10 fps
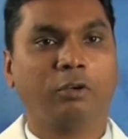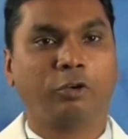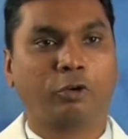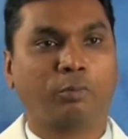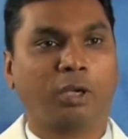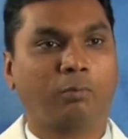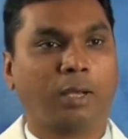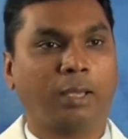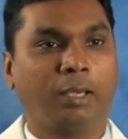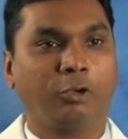determined
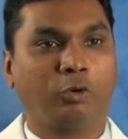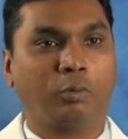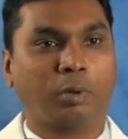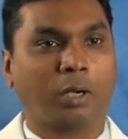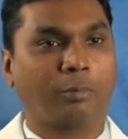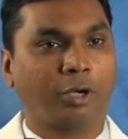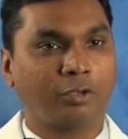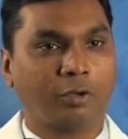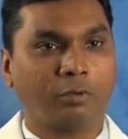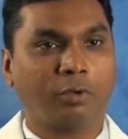by E to E prime
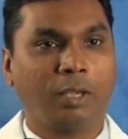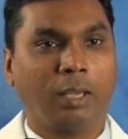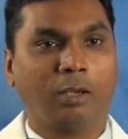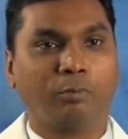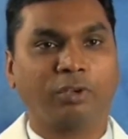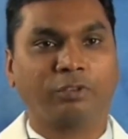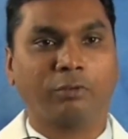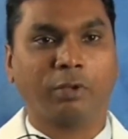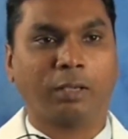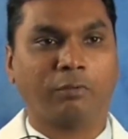ratio and
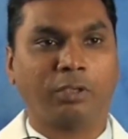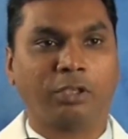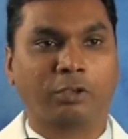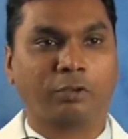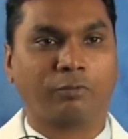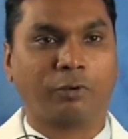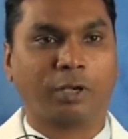preserved LV ejection